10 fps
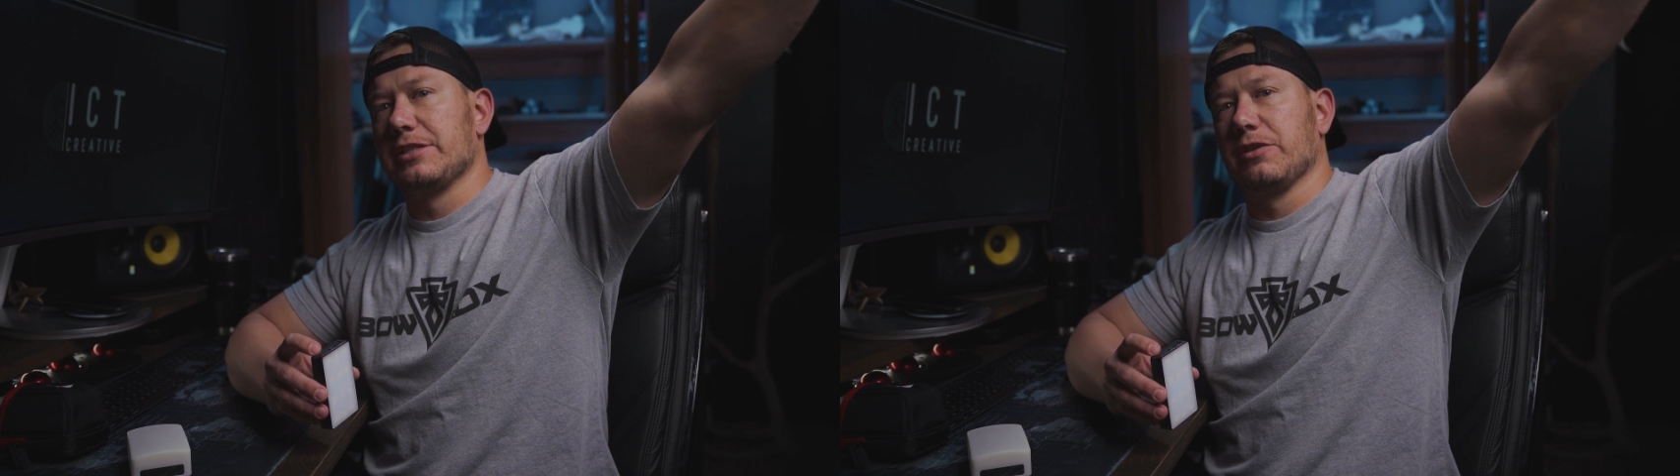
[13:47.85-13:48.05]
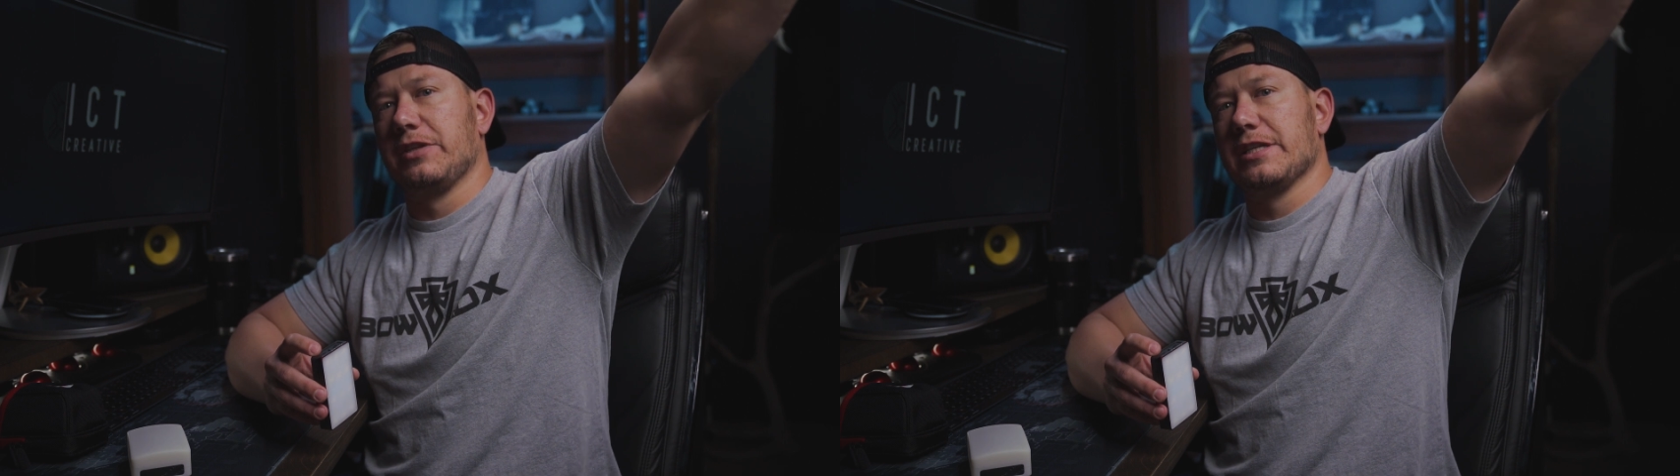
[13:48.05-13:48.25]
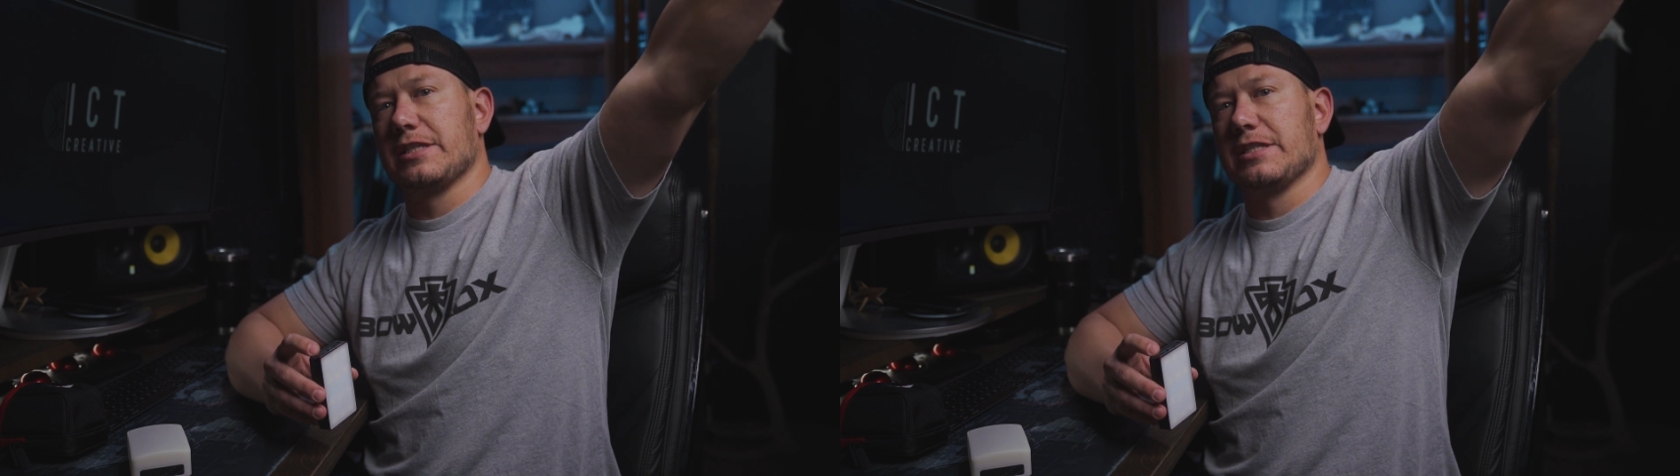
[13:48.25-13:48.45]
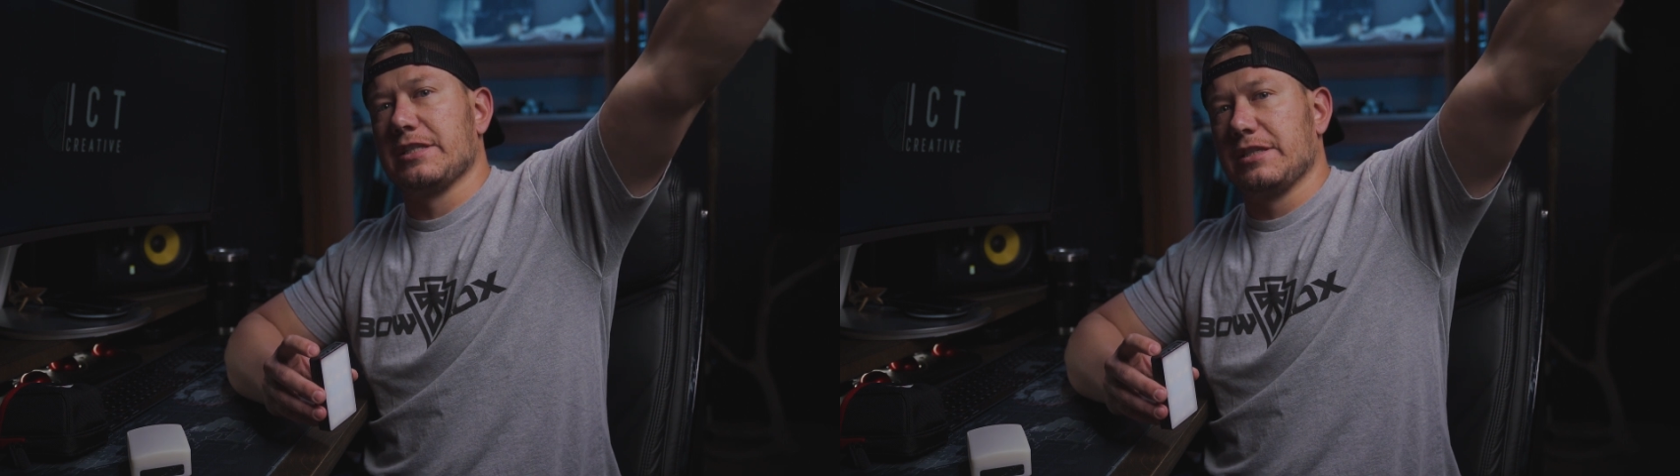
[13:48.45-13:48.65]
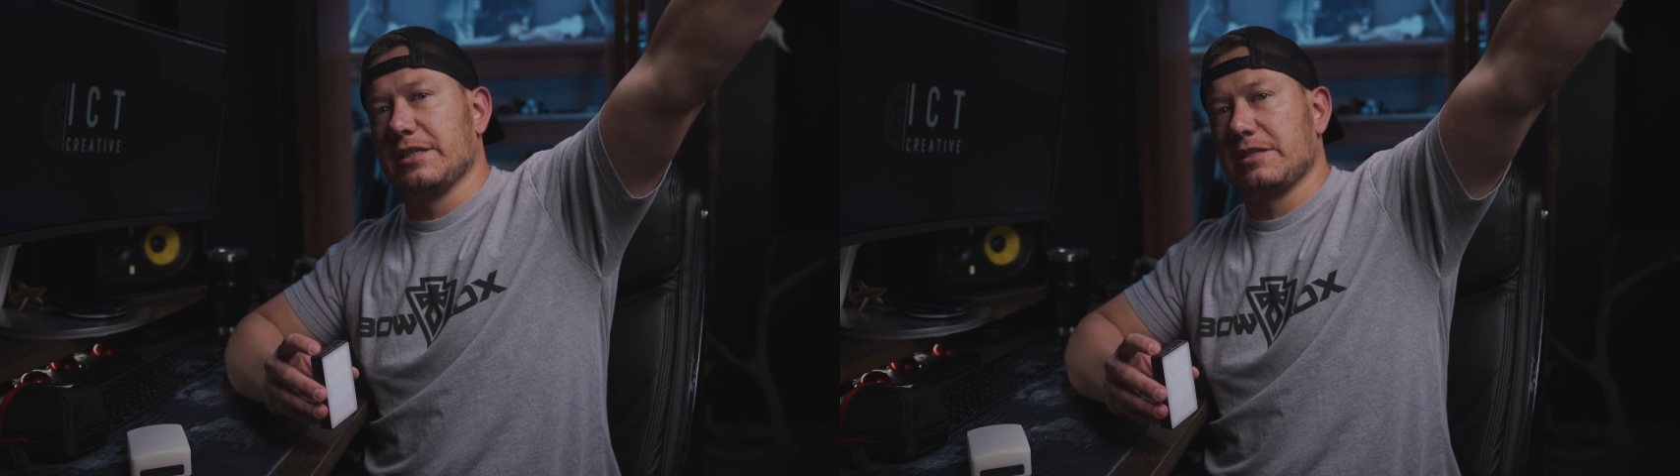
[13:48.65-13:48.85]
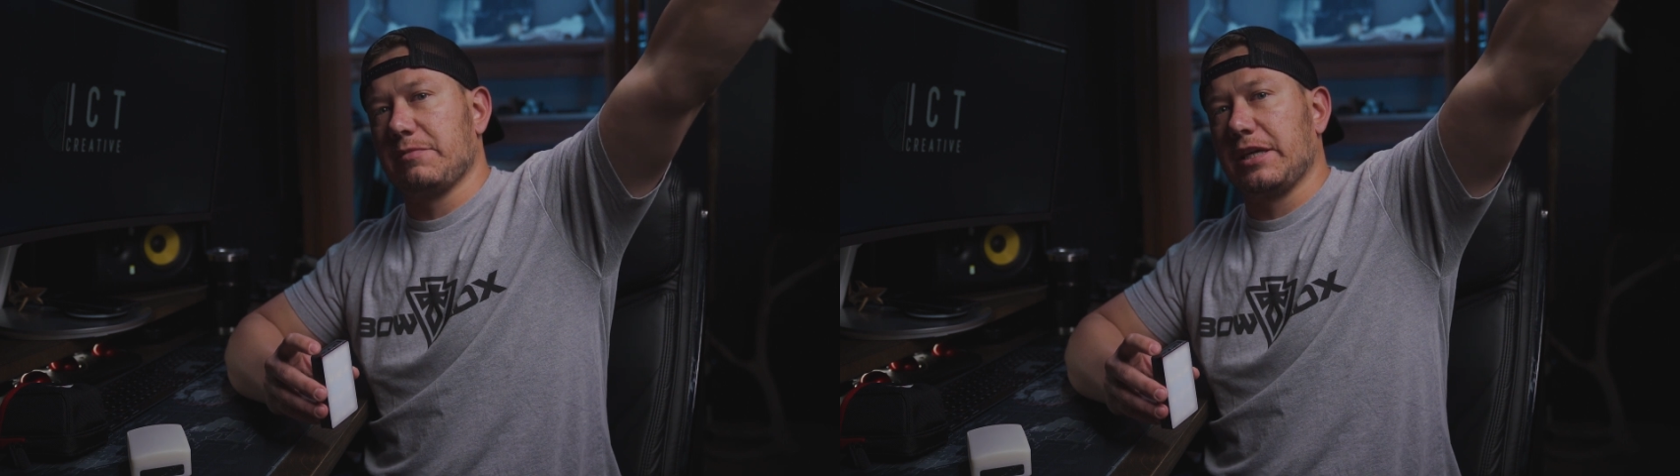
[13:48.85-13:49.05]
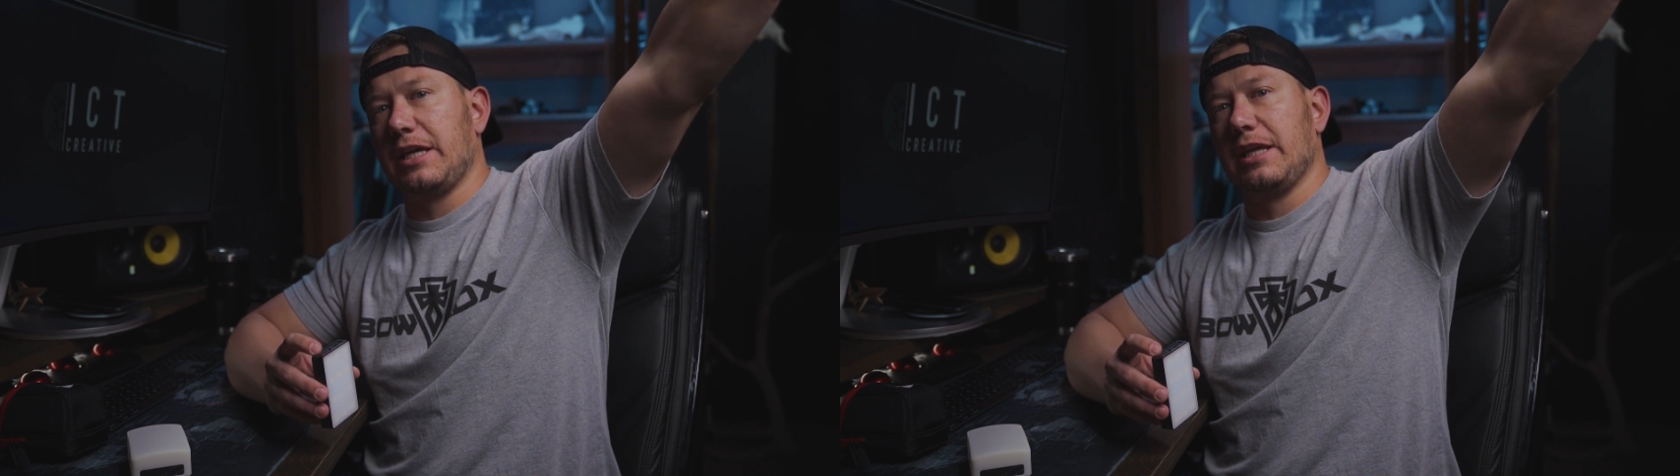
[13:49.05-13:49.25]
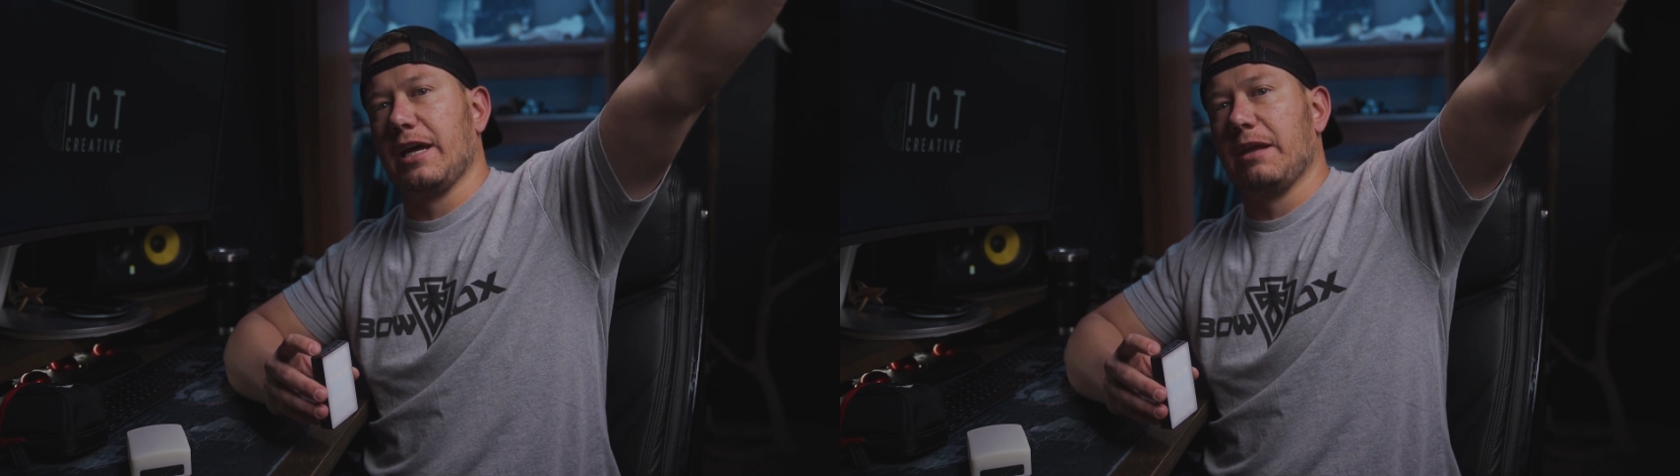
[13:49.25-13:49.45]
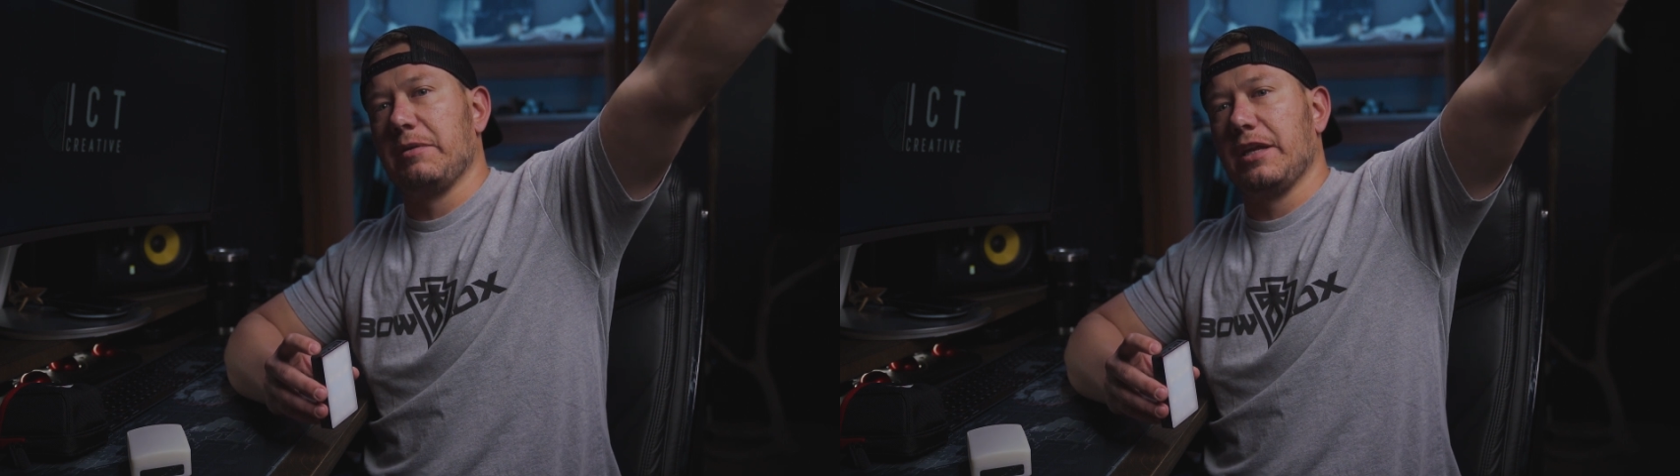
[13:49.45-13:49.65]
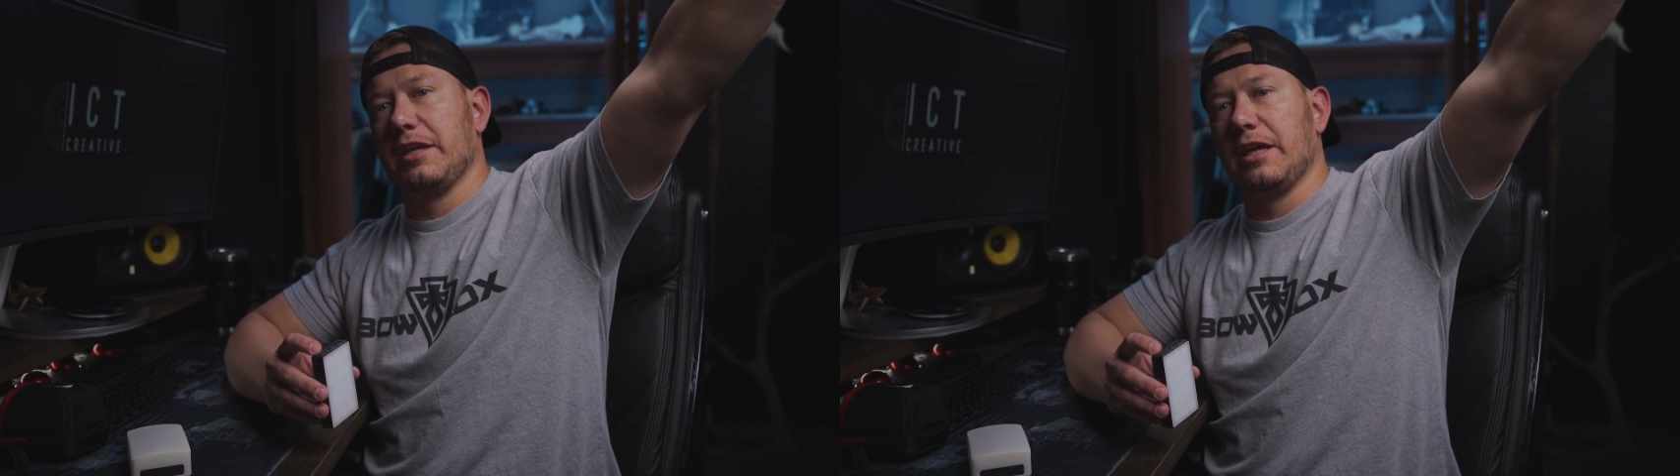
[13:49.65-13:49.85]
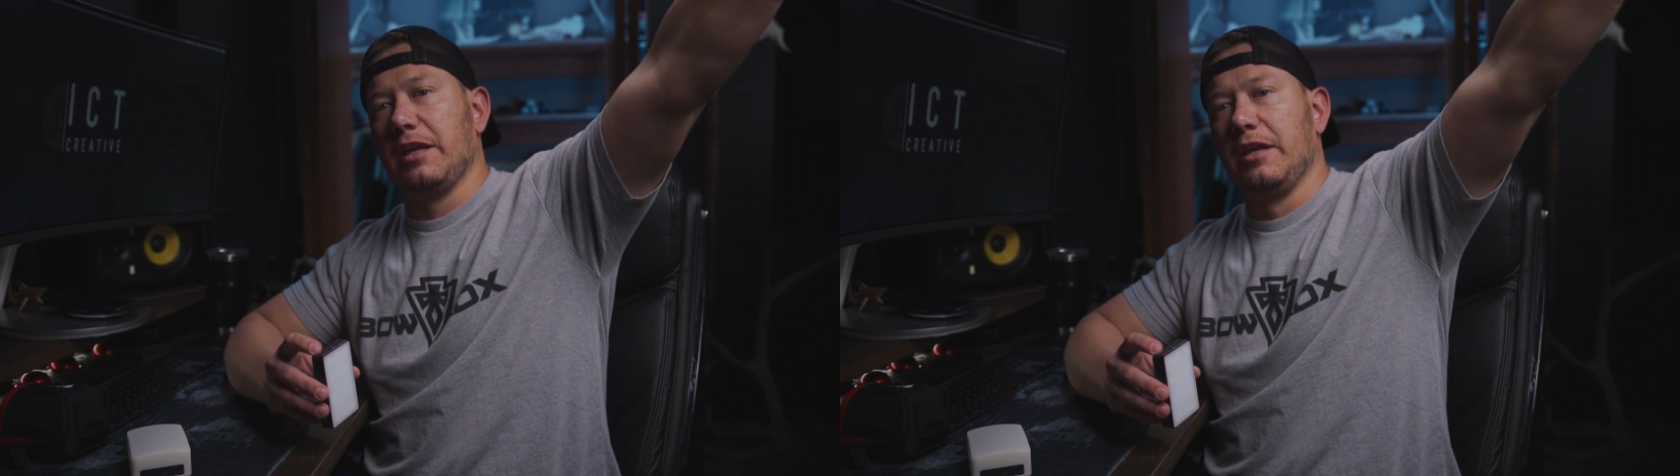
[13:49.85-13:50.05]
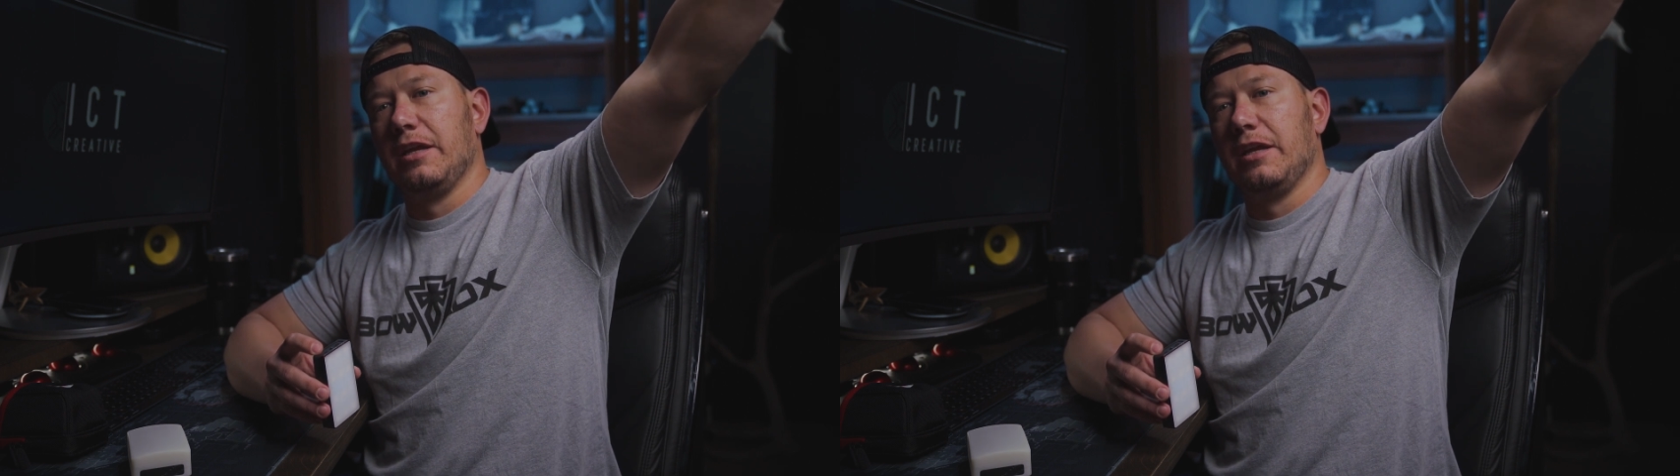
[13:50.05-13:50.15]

So this is my key light. I'm hitting it.